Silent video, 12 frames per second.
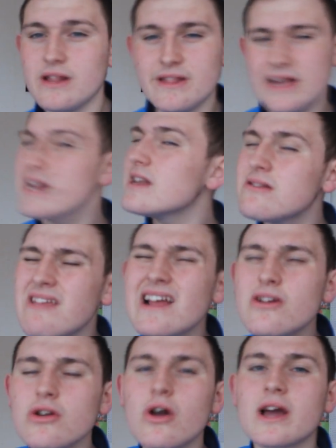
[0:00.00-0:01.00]
They
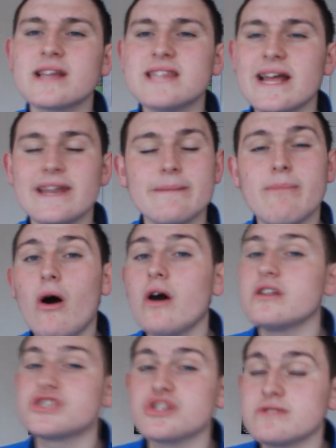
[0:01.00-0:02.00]
look like a deadly
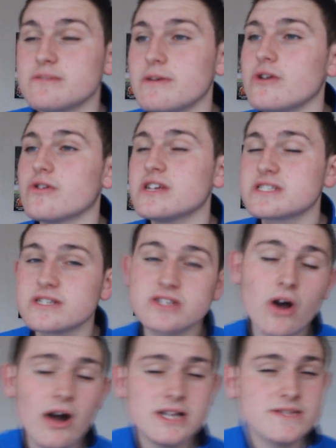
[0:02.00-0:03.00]
partnership, to be honest, because
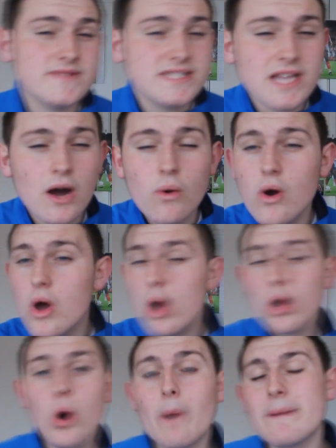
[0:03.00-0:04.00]
Isaac Lascelles
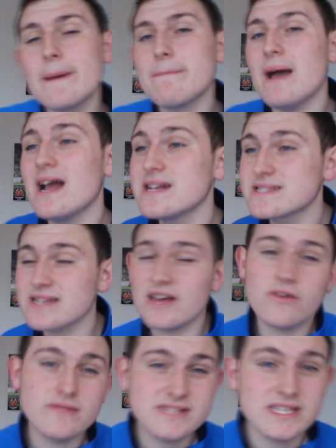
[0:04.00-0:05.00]
got a bit of pace,
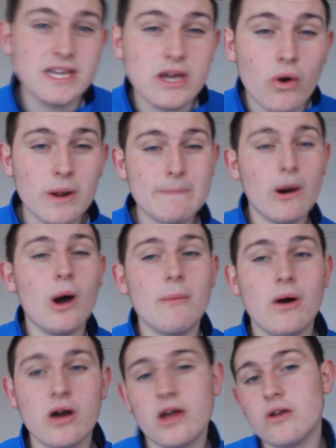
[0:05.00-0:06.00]
and obviously Ollie
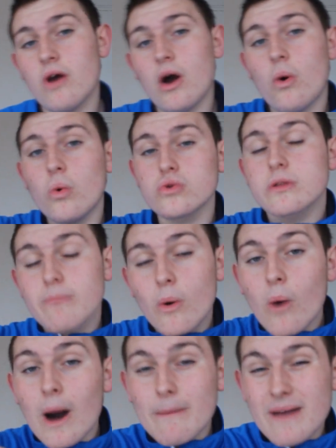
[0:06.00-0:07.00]
Palmer can like hold the
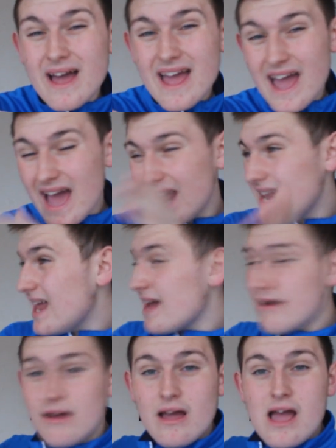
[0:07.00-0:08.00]
ball up and
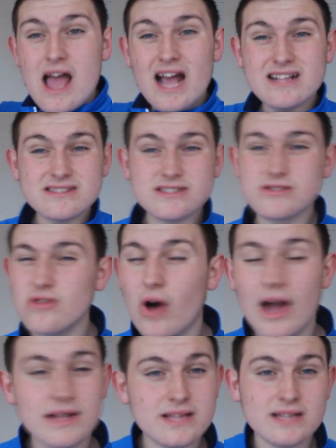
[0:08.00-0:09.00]

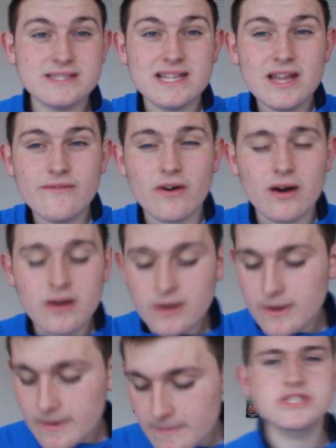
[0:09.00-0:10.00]
and deliver.
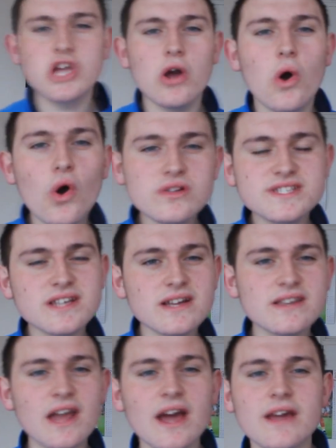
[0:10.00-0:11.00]
So on
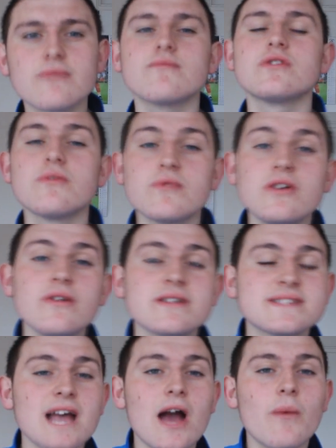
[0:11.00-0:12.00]
Sunday, Luton
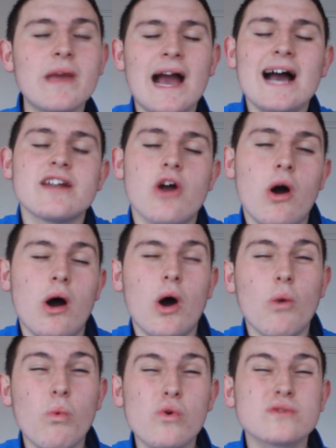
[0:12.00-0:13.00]
Town, we had our
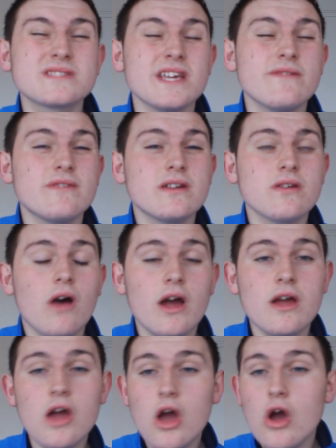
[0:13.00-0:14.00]
awards evening night.